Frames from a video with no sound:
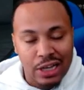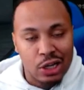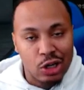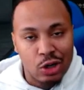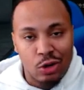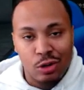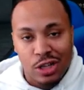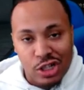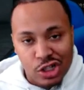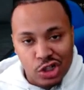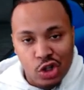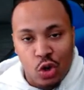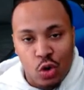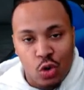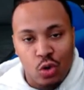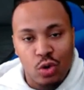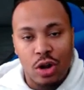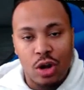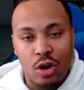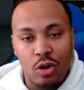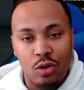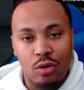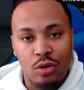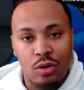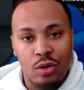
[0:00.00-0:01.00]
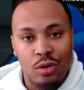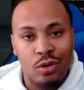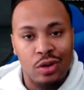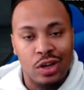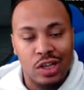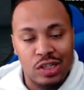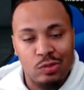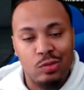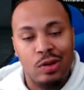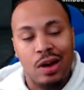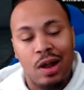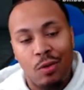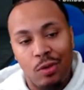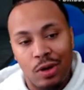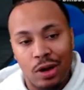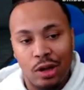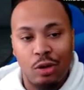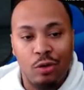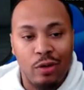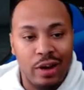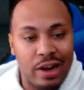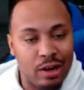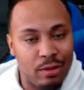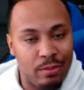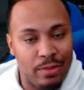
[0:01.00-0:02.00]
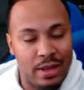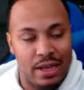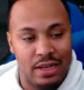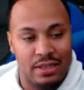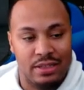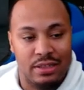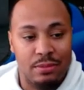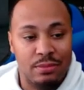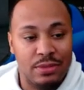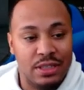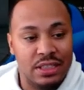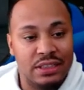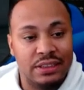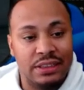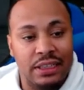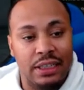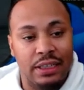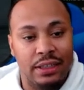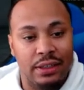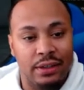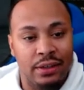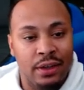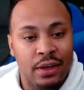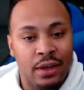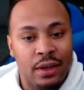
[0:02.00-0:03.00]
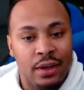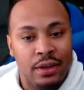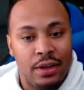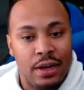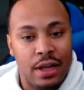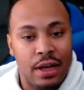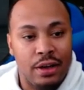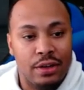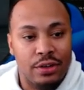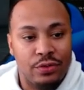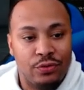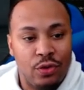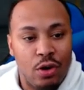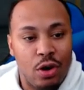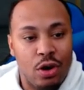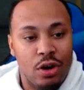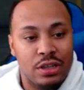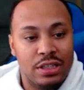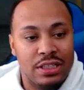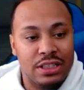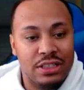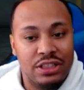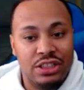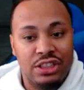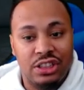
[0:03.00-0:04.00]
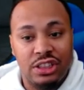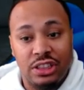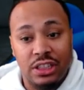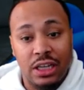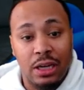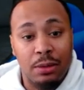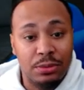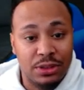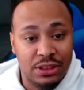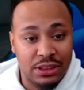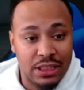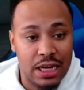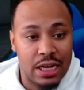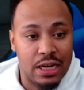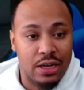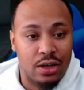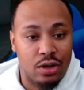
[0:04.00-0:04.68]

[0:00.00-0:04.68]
It's cool though. This is what I want to create him as. I'm just saying. Now, as far as his jump shot